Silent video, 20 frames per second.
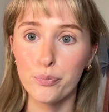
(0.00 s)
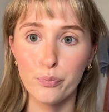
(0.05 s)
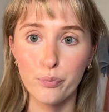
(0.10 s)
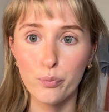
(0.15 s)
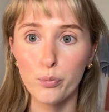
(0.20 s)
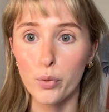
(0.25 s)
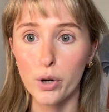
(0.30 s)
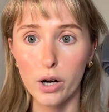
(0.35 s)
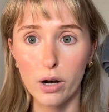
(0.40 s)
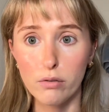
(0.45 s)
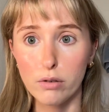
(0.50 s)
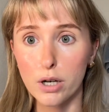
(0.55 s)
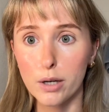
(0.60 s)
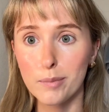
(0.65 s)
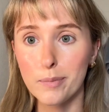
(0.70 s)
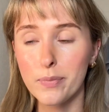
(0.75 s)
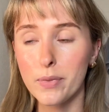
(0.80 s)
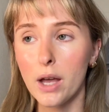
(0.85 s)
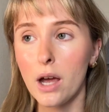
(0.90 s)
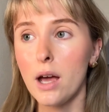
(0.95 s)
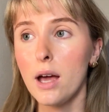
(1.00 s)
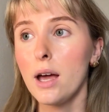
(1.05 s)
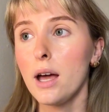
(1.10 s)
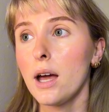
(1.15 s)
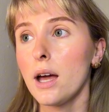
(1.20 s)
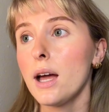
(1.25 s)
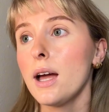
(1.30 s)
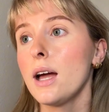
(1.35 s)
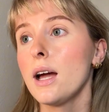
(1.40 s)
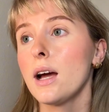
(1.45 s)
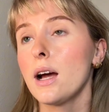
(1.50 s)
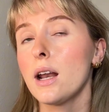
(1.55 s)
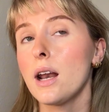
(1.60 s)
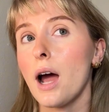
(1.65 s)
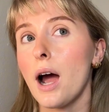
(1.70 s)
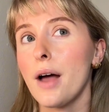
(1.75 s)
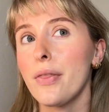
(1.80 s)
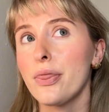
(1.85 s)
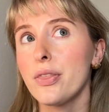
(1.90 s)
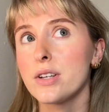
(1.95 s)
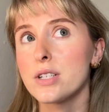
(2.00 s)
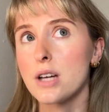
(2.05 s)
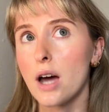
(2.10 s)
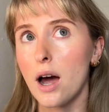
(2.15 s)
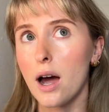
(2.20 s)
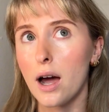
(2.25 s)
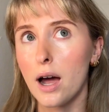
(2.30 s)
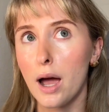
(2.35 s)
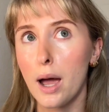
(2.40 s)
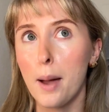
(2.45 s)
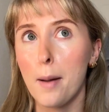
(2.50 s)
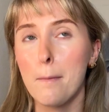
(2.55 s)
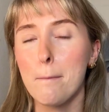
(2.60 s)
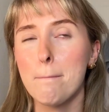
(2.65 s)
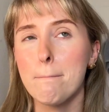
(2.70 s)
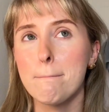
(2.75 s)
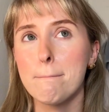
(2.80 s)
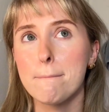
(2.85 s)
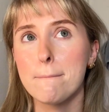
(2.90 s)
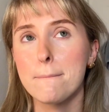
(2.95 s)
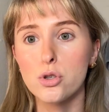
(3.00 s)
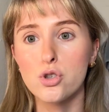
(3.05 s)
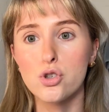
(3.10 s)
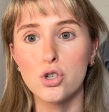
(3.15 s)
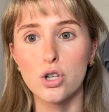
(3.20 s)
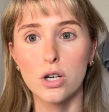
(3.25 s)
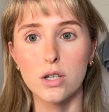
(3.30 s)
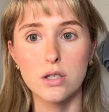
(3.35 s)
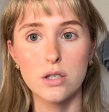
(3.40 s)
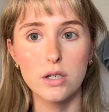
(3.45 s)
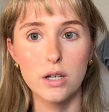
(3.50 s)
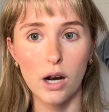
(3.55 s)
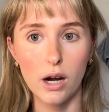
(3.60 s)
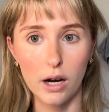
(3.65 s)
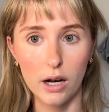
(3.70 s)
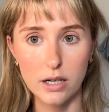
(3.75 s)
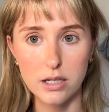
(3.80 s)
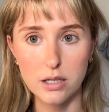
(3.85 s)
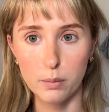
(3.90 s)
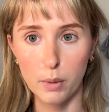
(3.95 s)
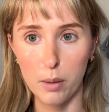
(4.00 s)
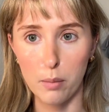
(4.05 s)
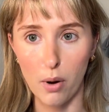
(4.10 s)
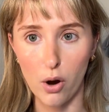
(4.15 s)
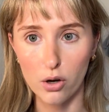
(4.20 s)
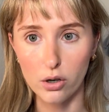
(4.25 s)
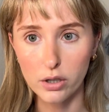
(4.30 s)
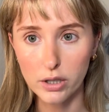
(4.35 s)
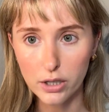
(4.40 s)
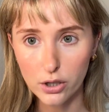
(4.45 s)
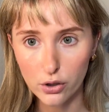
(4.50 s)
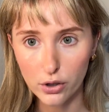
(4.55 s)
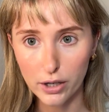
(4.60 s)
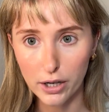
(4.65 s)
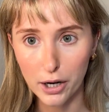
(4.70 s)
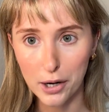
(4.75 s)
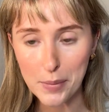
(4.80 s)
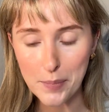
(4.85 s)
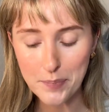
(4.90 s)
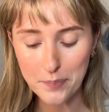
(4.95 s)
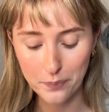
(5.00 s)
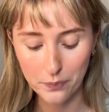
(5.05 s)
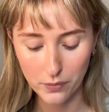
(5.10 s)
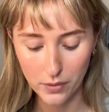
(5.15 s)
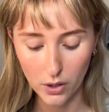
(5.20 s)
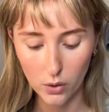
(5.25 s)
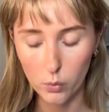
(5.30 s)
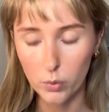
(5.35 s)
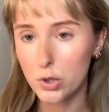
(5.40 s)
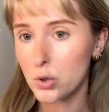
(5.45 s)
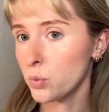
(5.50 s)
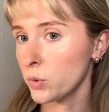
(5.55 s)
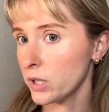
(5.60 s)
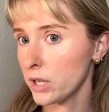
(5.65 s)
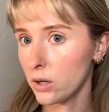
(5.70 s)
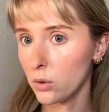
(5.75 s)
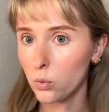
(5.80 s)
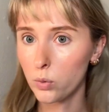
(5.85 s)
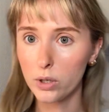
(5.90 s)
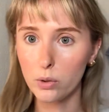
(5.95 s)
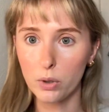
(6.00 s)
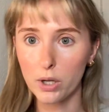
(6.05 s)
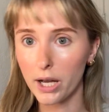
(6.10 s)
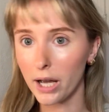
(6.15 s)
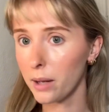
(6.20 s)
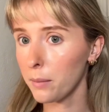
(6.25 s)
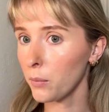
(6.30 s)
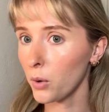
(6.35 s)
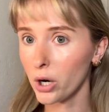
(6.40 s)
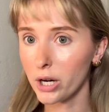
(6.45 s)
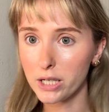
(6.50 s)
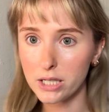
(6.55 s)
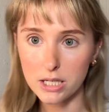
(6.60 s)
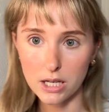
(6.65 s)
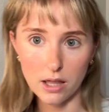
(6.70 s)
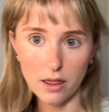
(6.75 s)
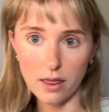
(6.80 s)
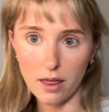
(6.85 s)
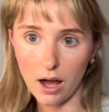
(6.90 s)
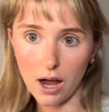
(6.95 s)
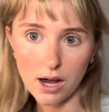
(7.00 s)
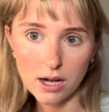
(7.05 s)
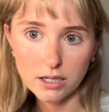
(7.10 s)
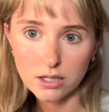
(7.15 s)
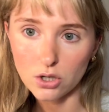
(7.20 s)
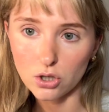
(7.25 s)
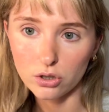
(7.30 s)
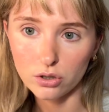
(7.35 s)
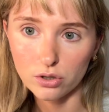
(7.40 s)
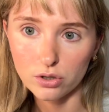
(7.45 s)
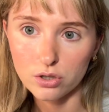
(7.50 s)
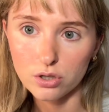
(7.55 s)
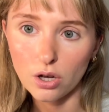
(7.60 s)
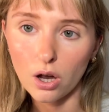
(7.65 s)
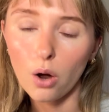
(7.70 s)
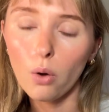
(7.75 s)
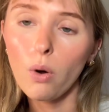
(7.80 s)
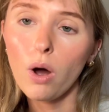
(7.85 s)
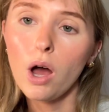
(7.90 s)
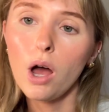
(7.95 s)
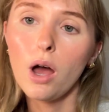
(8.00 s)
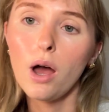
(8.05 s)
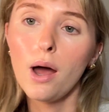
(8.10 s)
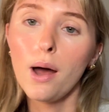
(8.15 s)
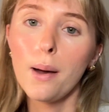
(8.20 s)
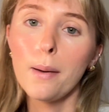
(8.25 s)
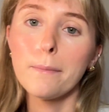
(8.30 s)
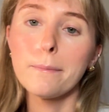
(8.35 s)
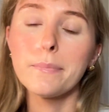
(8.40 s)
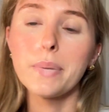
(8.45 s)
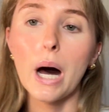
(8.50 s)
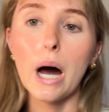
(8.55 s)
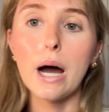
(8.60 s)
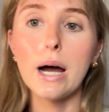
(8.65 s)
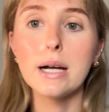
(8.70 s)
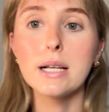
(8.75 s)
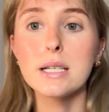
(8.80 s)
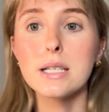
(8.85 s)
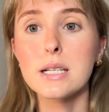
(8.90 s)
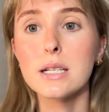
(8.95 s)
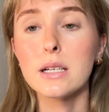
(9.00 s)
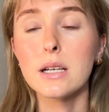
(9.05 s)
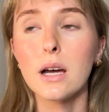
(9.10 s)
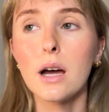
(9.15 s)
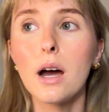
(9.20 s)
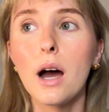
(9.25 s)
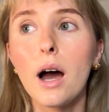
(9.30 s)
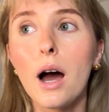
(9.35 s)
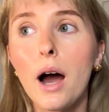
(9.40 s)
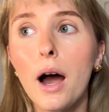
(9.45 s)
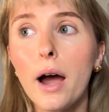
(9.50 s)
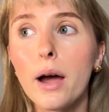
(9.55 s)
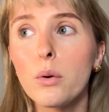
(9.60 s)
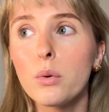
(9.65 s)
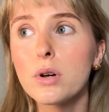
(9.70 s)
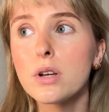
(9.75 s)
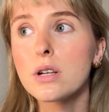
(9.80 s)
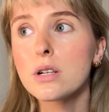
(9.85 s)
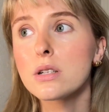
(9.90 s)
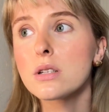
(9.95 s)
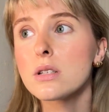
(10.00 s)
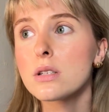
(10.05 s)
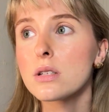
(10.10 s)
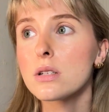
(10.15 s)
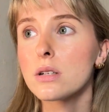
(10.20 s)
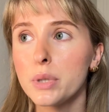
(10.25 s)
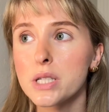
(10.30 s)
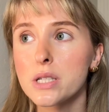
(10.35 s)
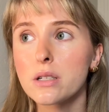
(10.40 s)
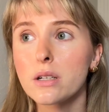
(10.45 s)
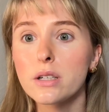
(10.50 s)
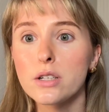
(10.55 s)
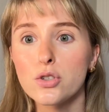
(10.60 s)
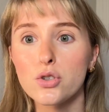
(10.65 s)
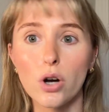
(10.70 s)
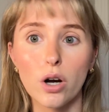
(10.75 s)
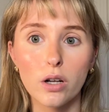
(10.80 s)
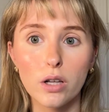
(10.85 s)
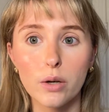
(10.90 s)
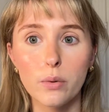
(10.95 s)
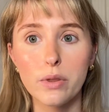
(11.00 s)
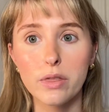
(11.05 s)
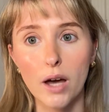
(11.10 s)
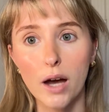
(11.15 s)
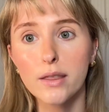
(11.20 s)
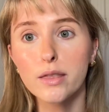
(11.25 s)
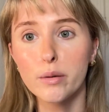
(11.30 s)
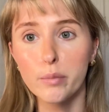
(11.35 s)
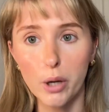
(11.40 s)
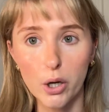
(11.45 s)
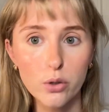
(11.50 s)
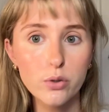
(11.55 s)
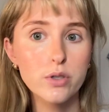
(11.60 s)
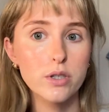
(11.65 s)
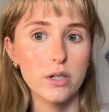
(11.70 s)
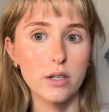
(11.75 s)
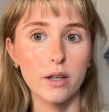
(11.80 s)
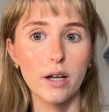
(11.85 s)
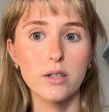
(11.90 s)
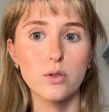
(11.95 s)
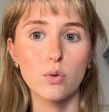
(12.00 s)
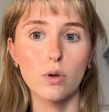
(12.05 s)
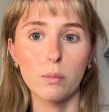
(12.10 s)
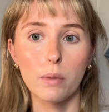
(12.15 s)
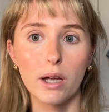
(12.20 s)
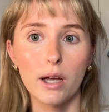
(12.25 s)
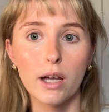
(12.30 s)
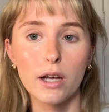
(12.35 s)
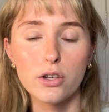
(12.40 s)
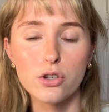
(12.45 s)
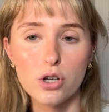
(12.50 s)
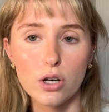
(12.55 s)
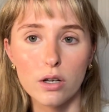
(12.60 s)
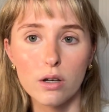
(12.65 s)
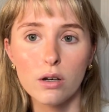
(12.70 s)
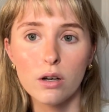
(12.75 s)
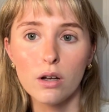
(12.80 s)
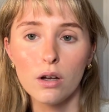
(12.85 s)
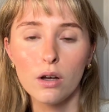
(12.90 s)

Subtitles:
whatever. And at the time, I was just getting into my modeling career, which we will get more into that also. But I was basically struggling with that the most, and that's what my agent